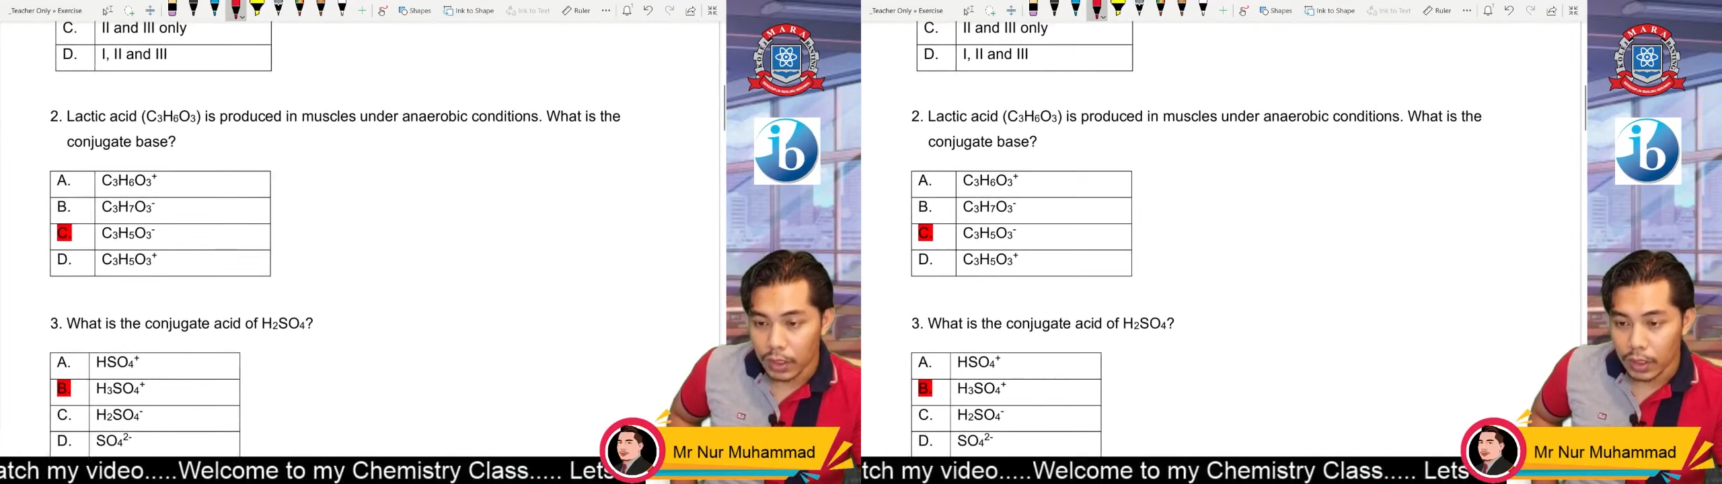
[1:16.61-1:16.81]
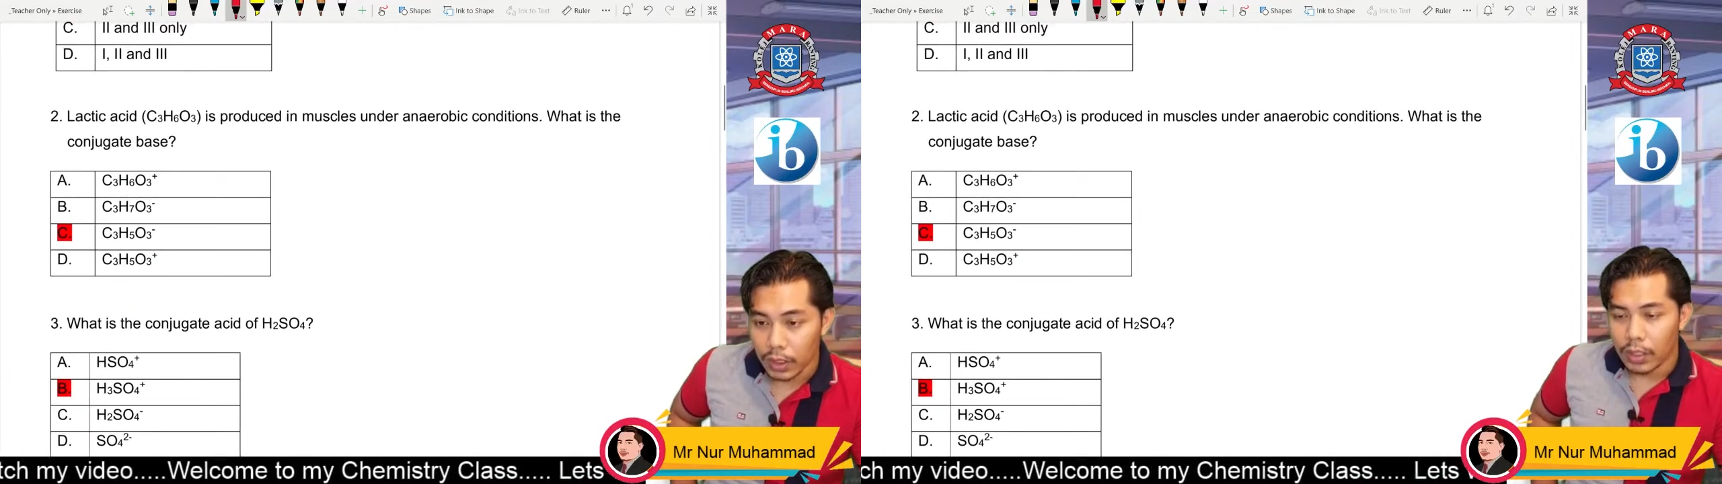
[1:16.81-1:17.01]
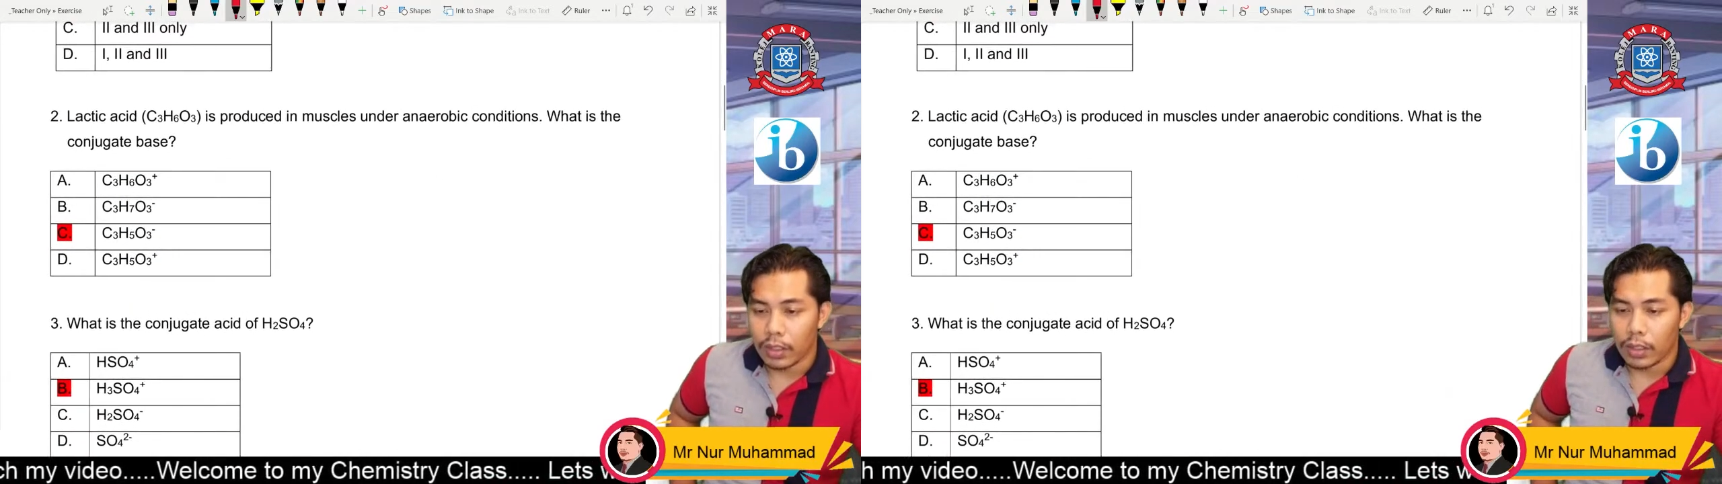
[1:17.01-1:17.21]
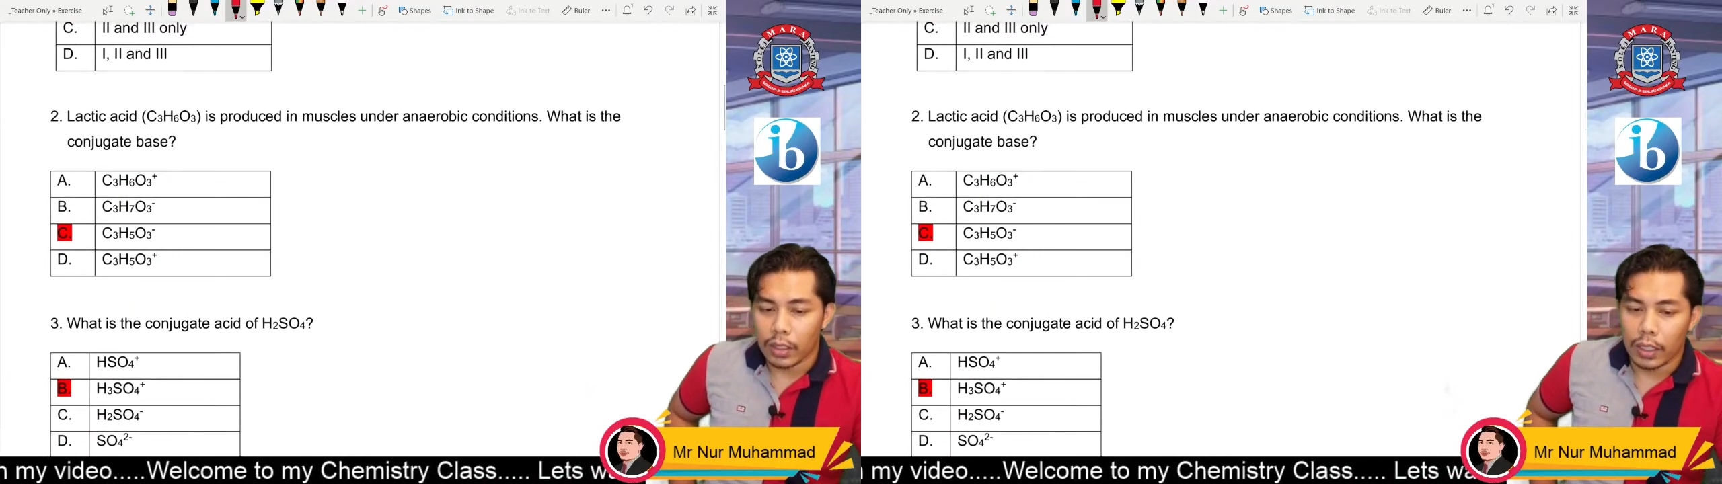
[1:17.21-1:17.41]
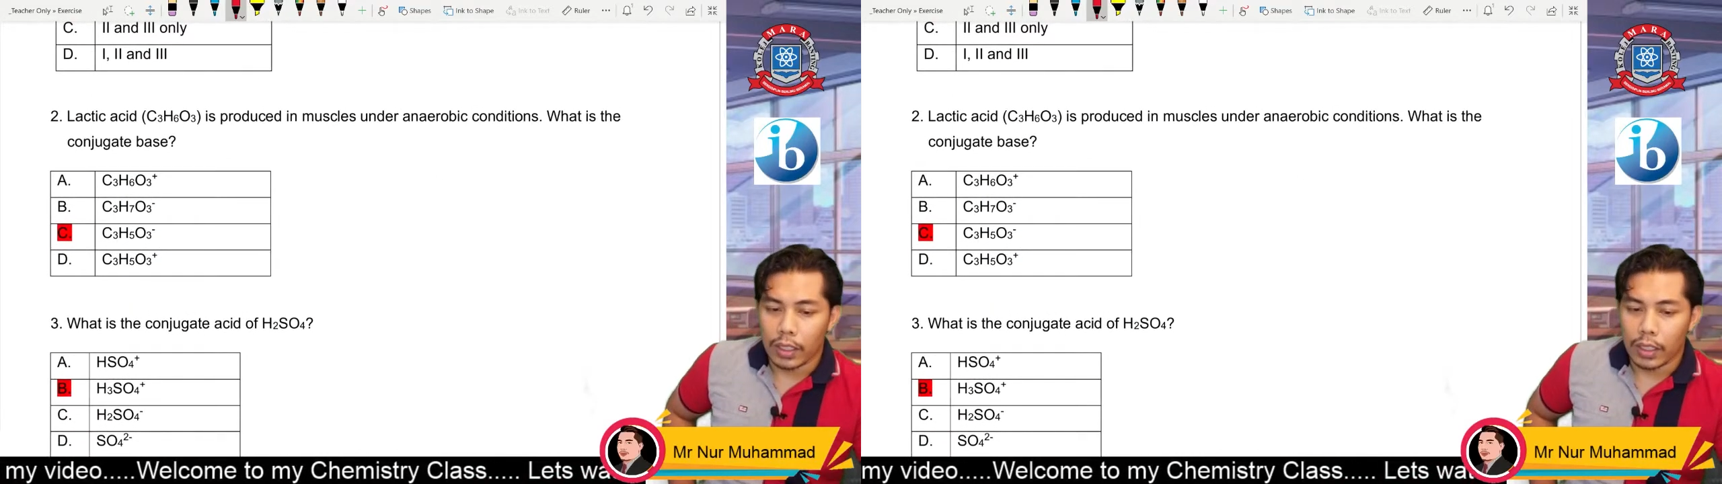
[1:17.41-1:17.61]
Okay,
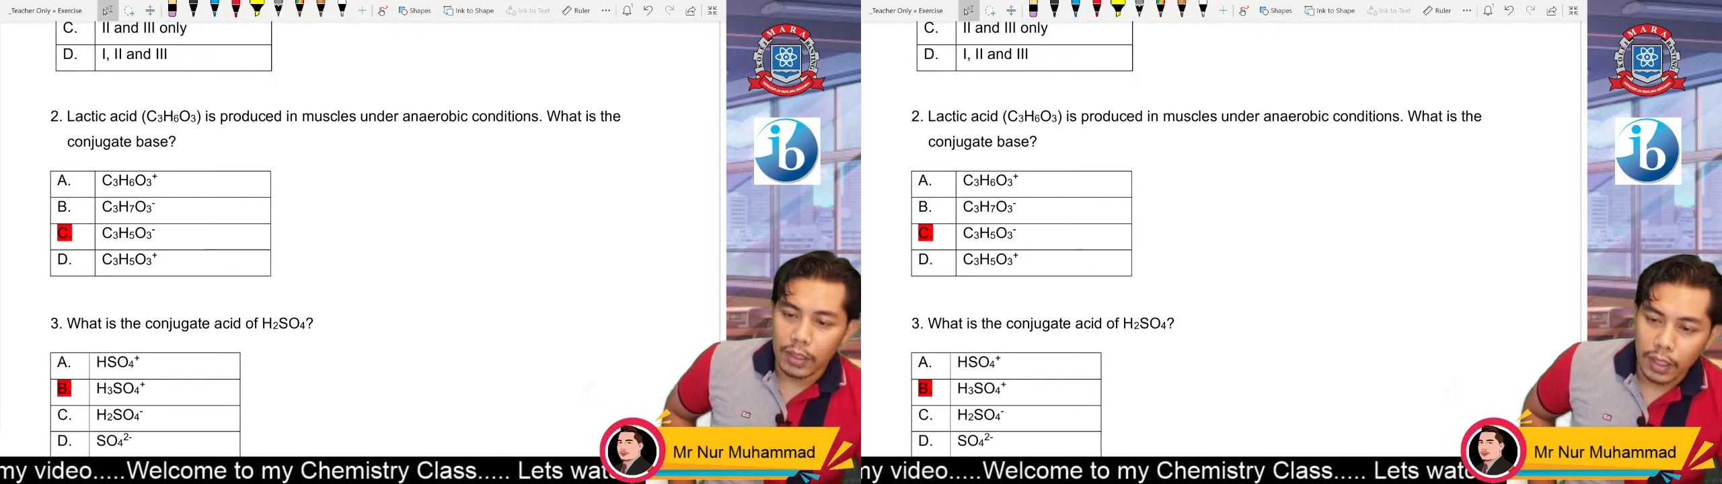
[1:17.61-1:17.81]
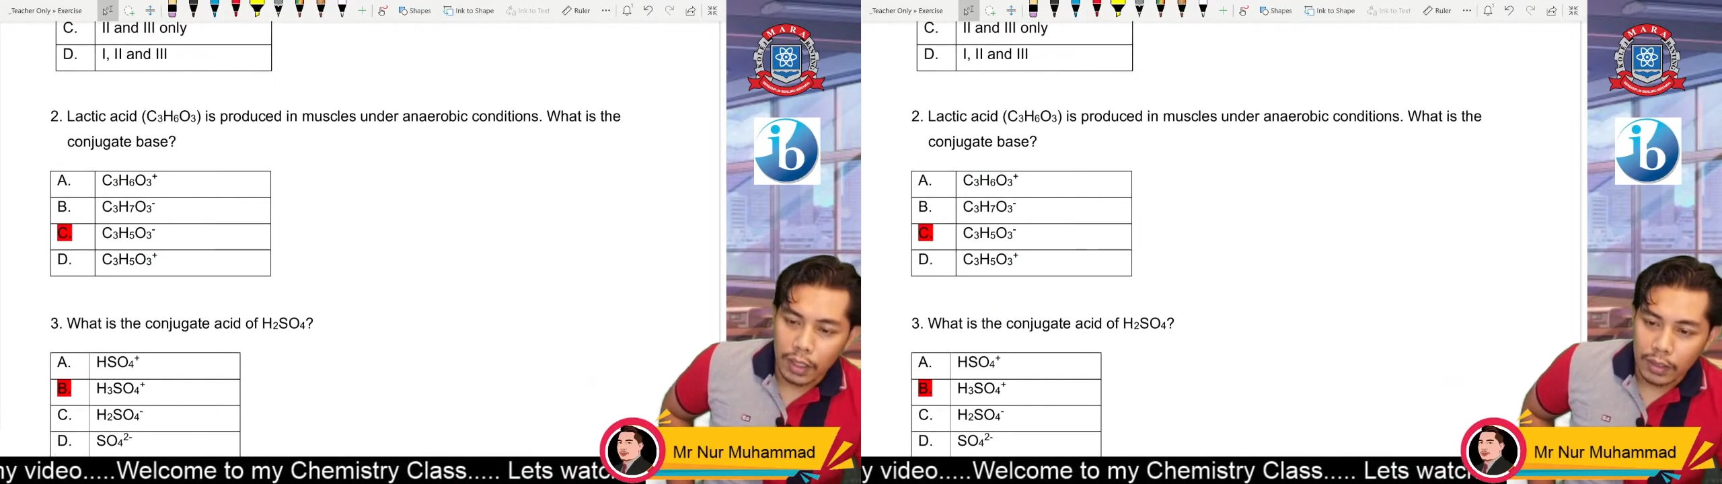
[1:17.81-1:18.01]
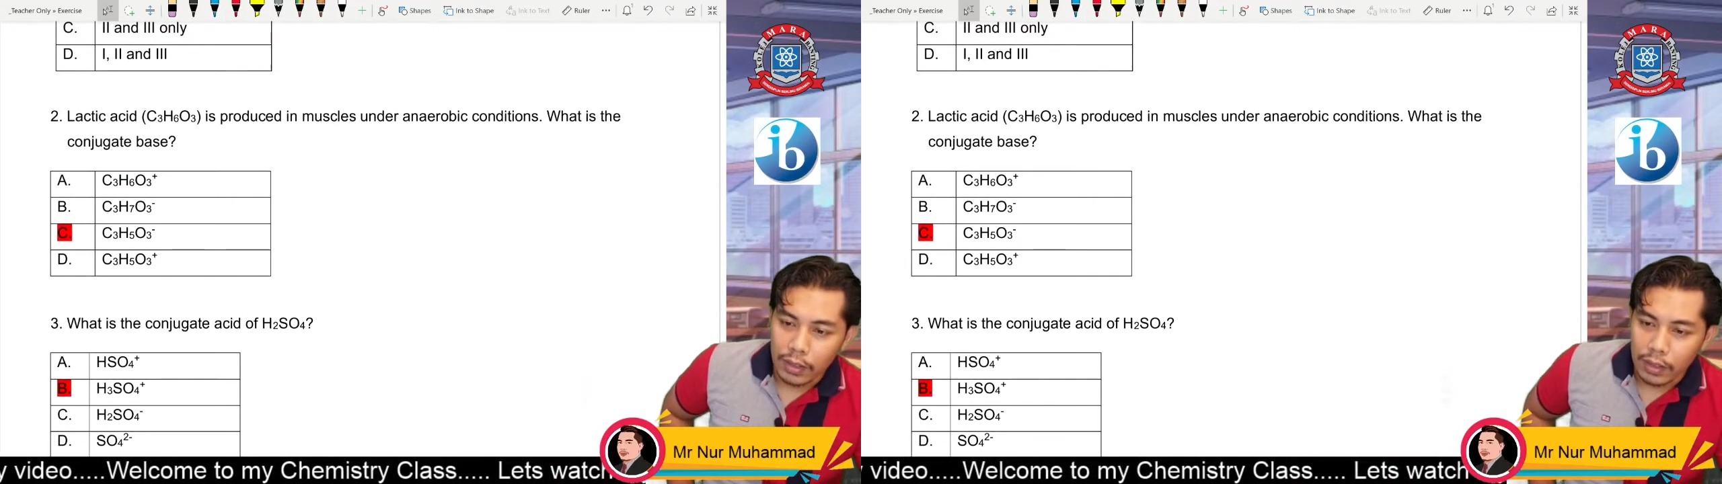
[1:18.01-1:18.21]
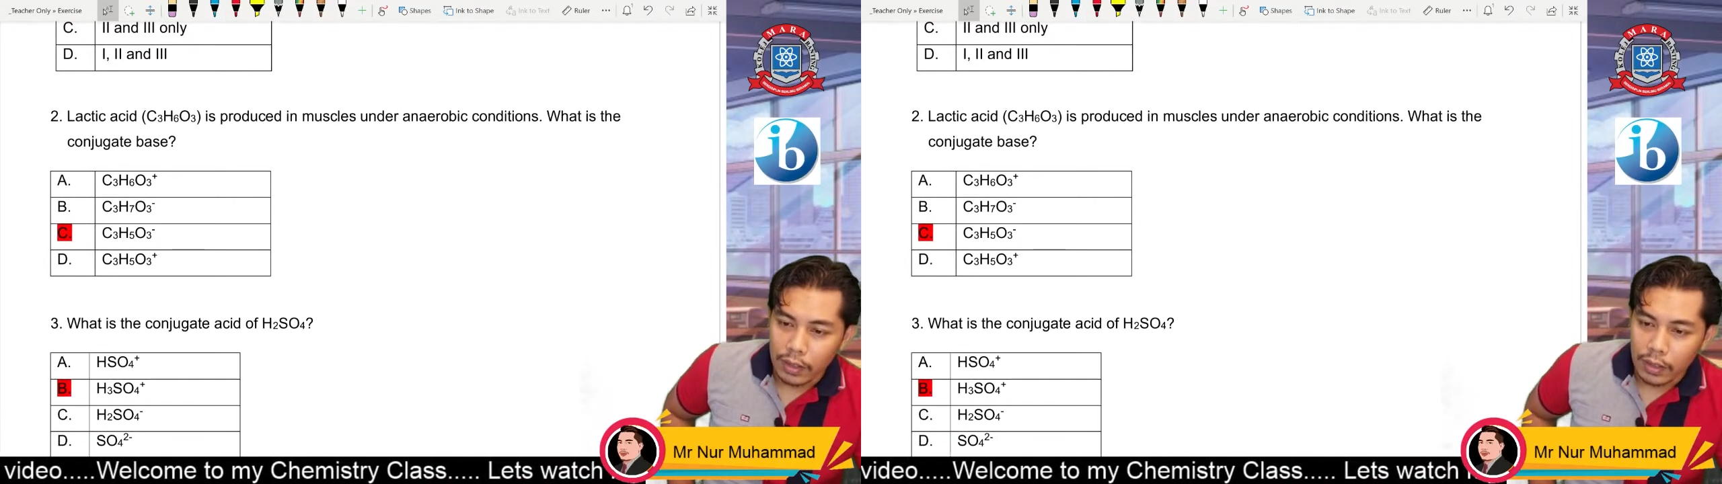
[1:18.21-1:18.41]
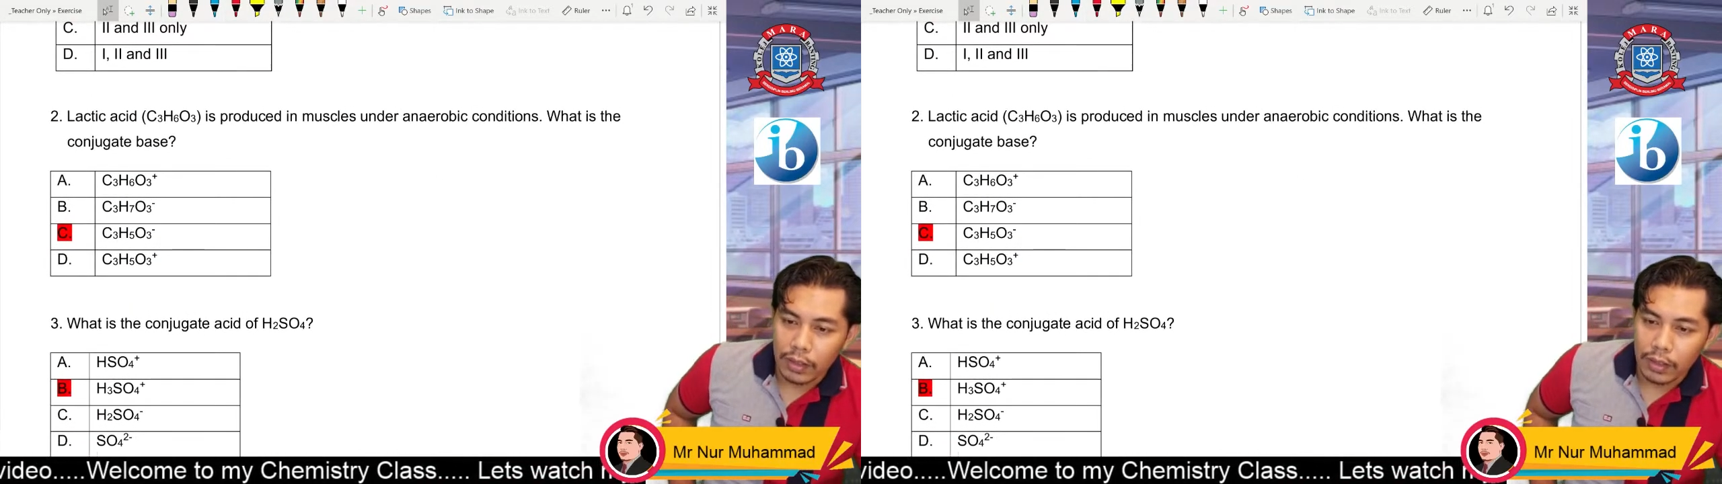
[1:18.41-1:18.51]
lactic acid